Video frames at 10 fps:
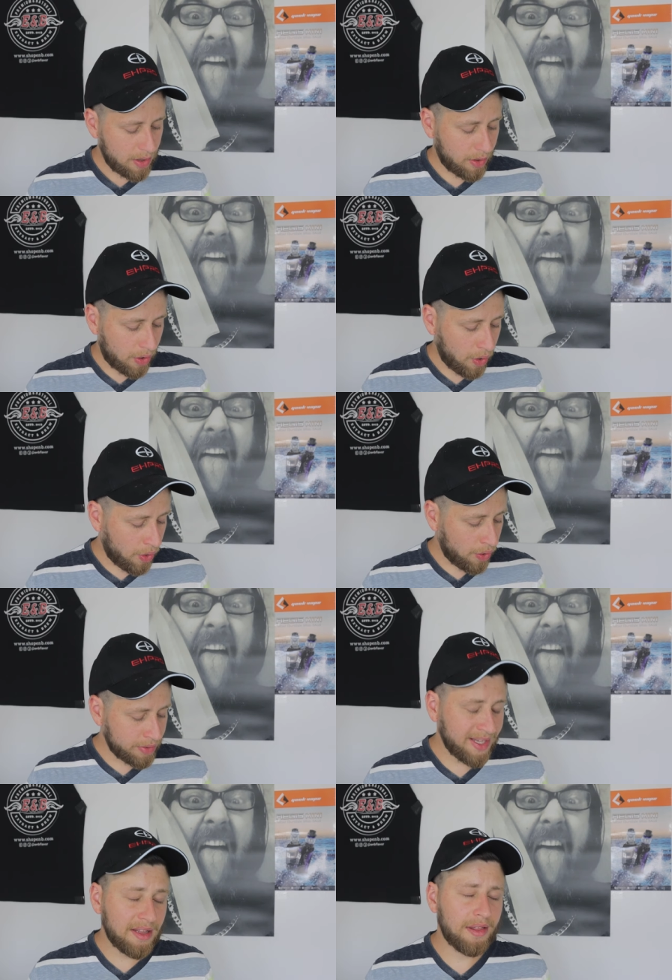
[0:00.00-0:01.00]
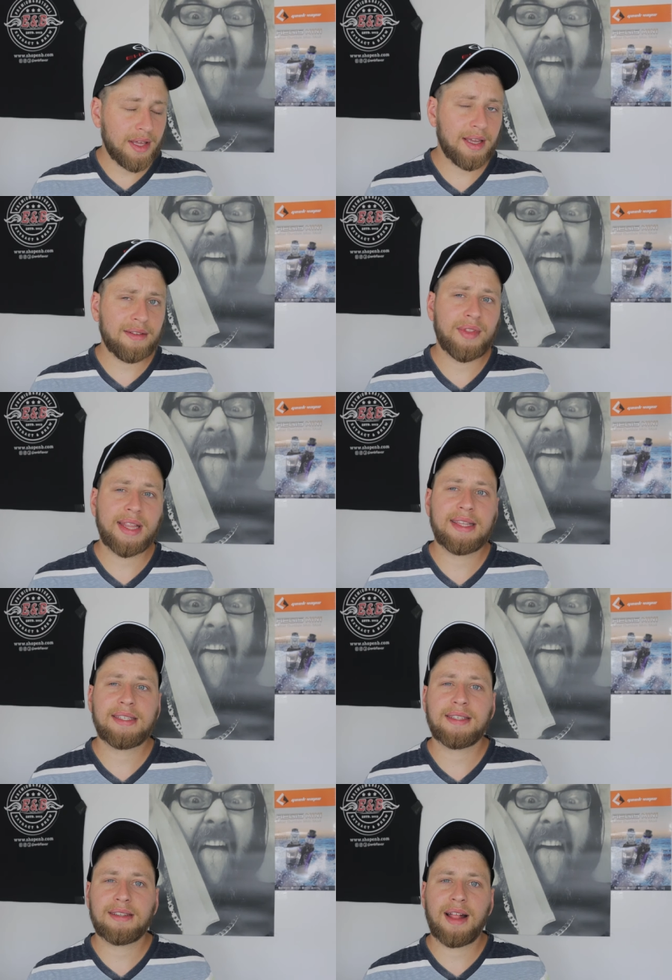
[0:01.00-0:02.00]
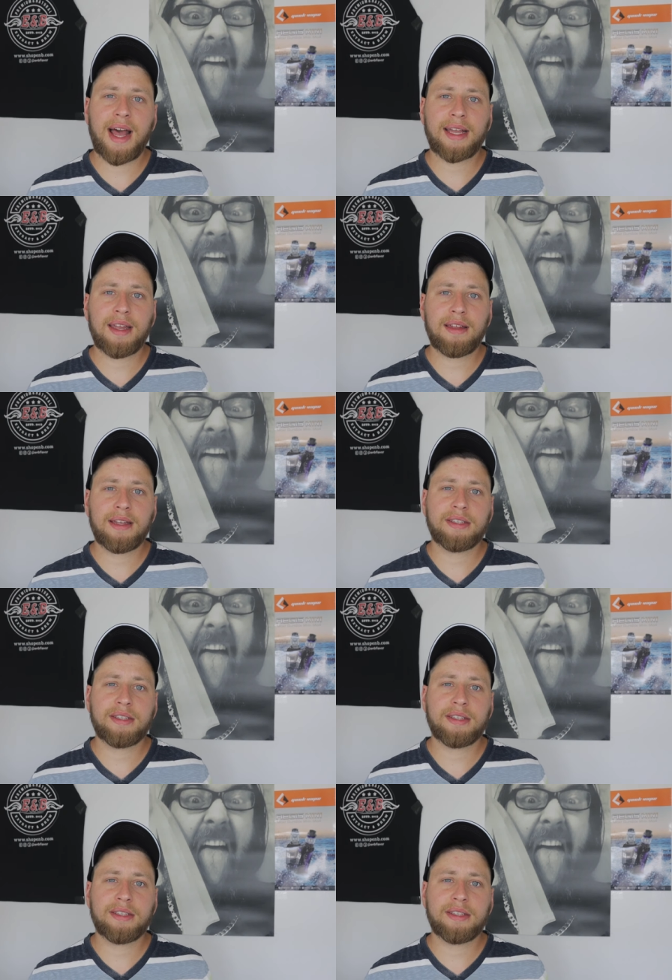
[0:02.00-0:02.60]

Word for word: The only thing that this is lacking